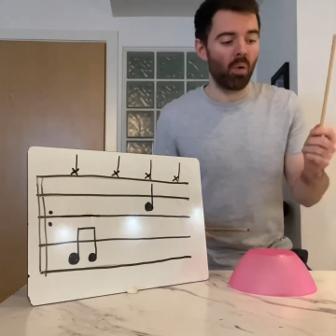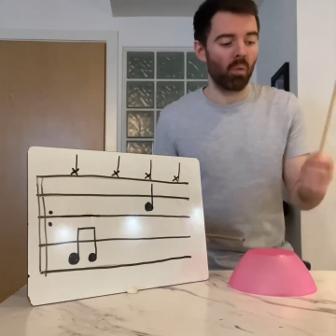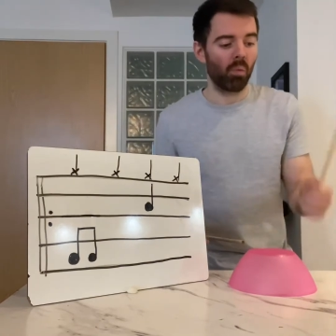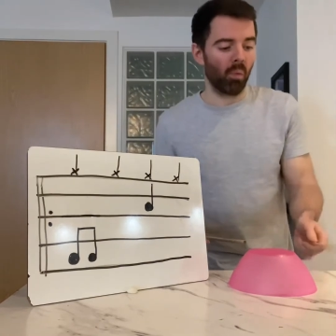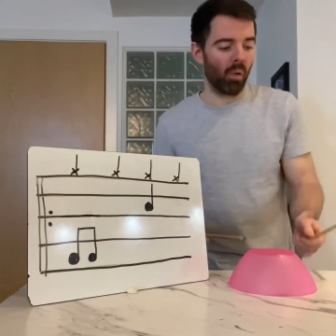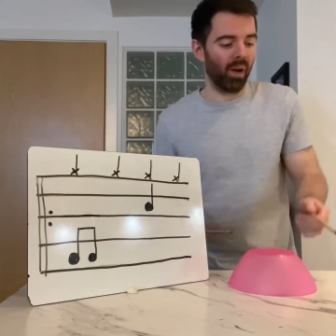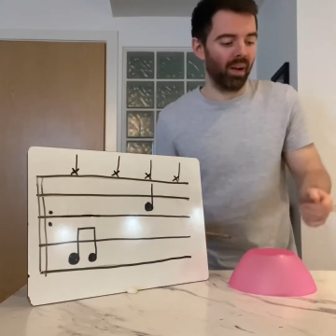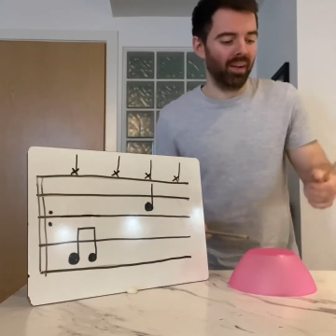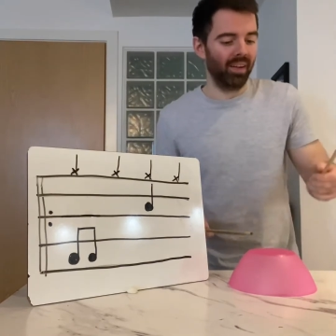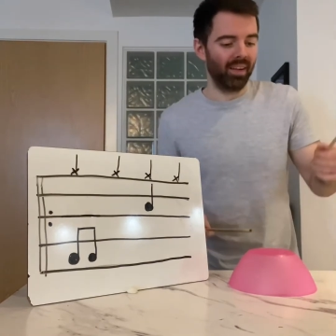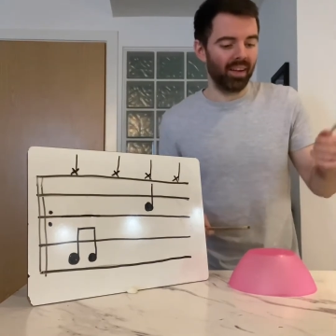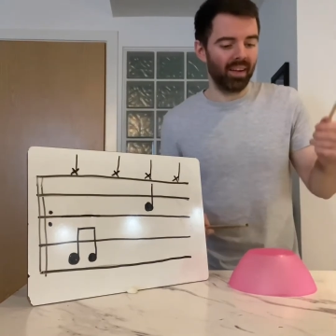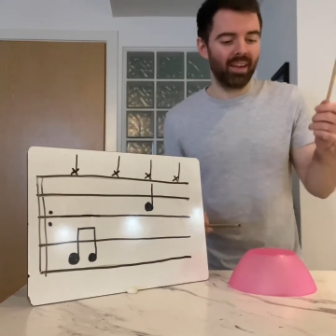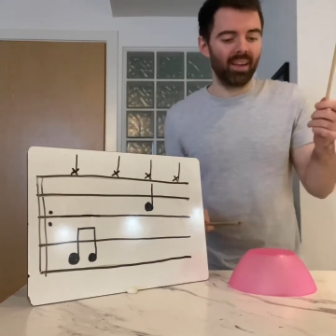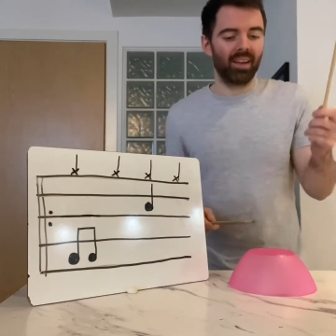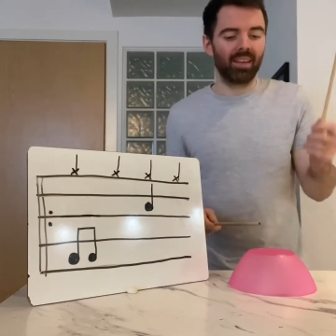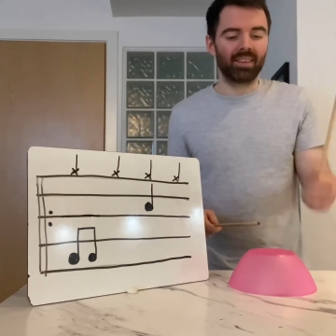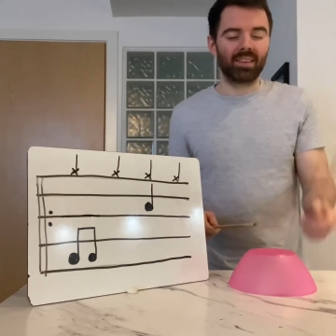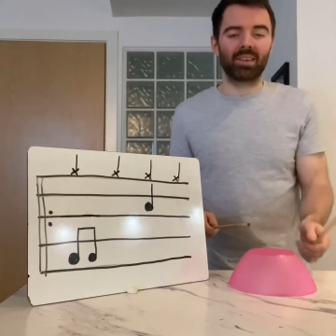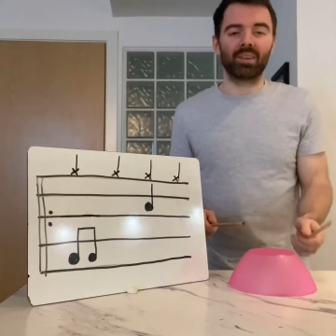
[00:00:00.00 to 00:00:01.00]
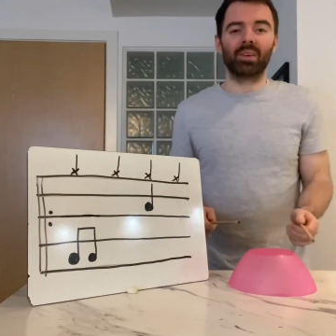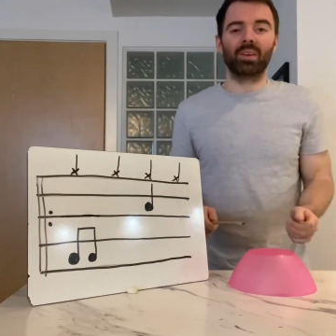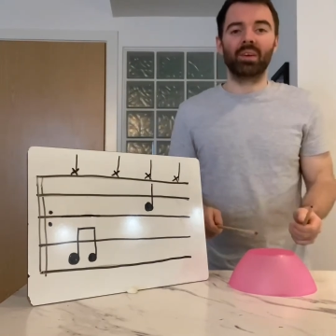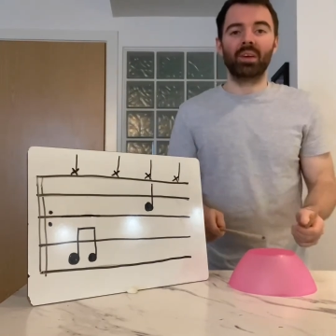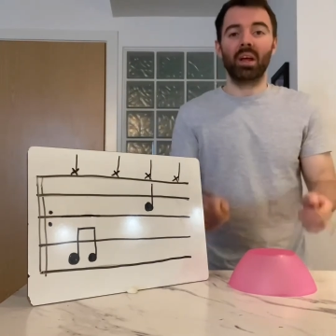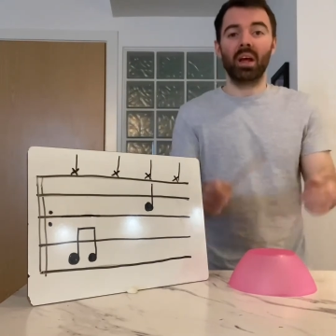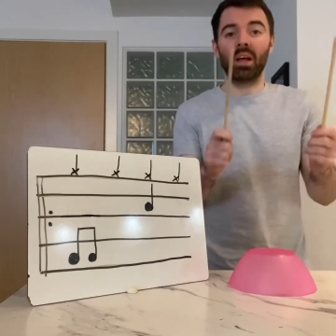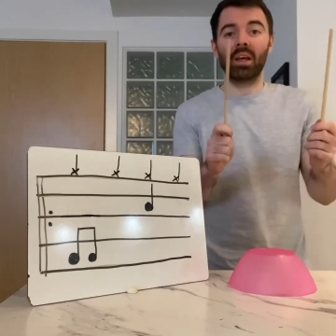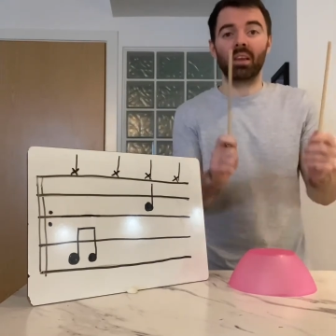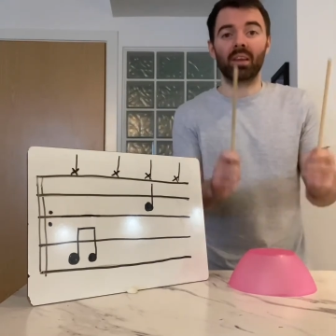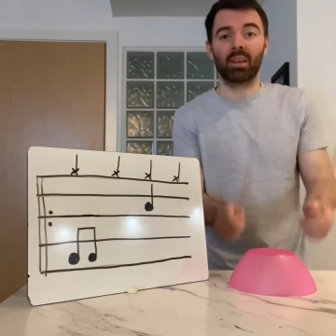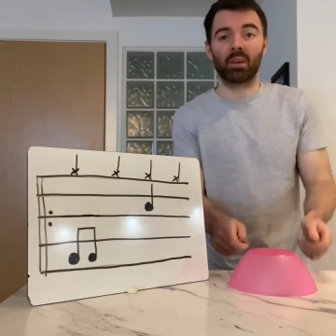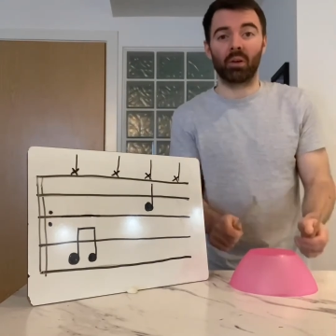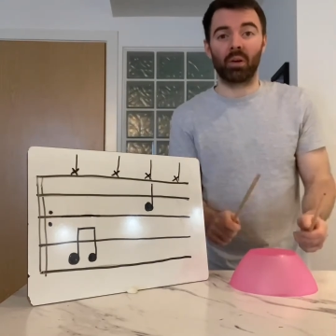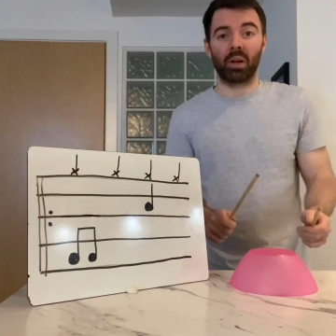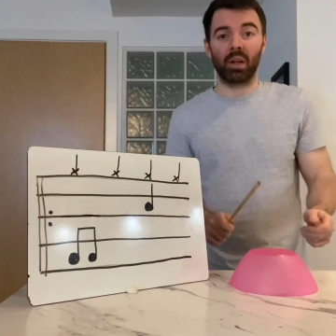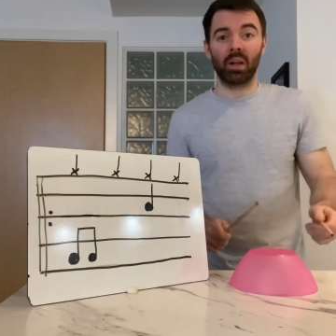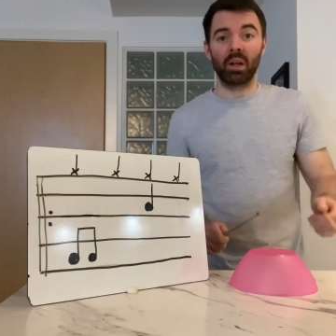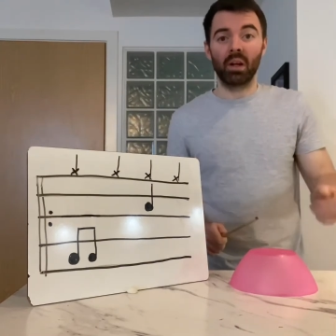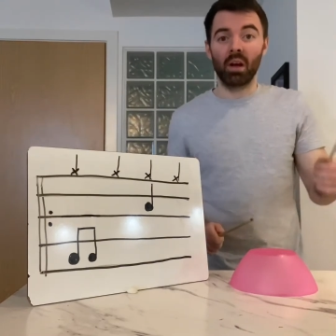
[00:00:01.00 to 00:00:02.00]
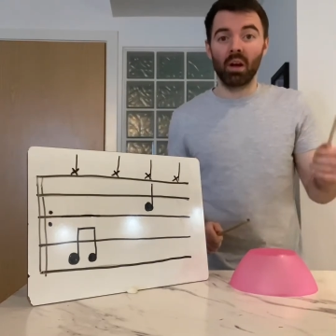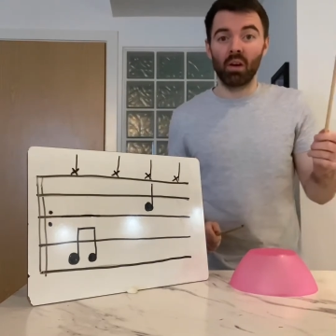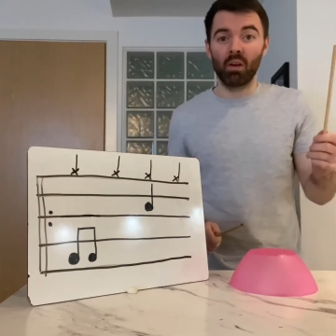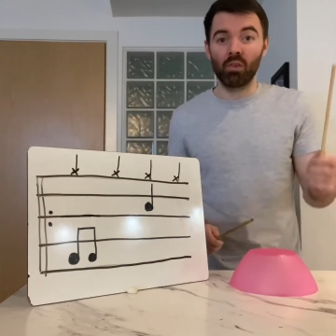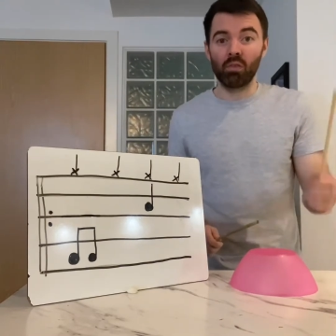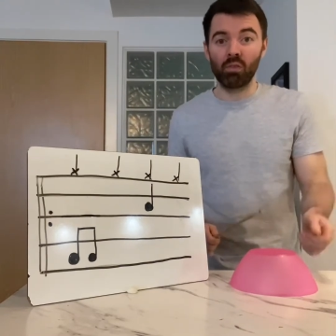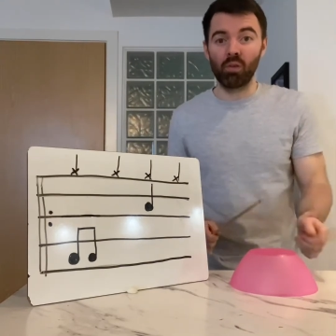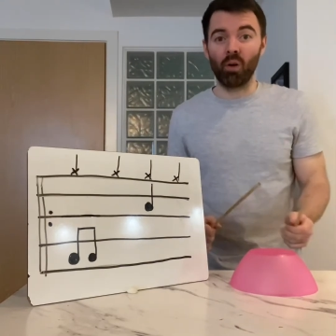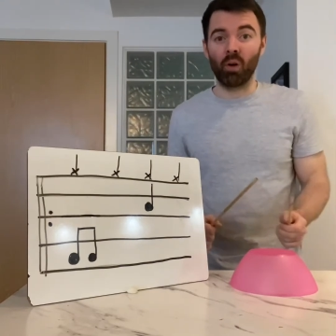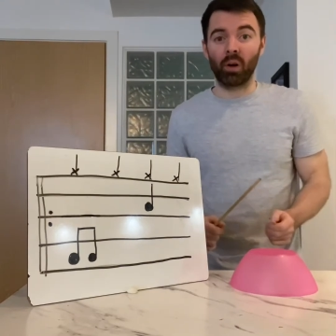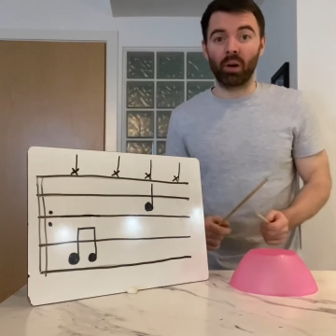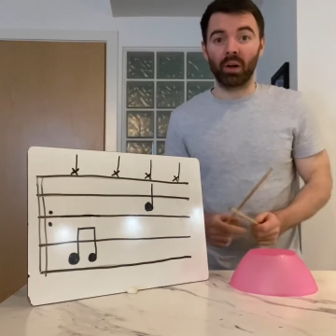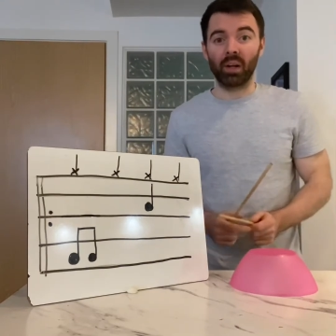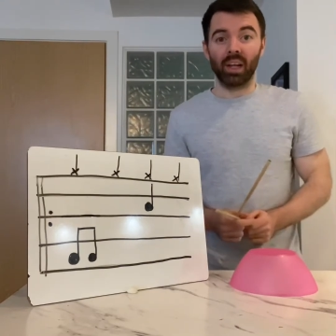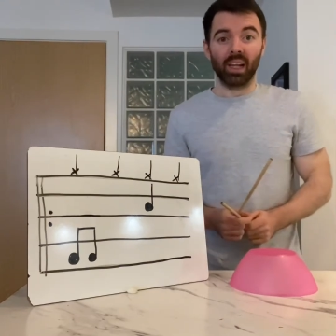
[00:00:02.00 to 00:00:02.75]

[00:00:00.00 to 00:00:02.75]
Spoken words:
1, 2, 3, 4.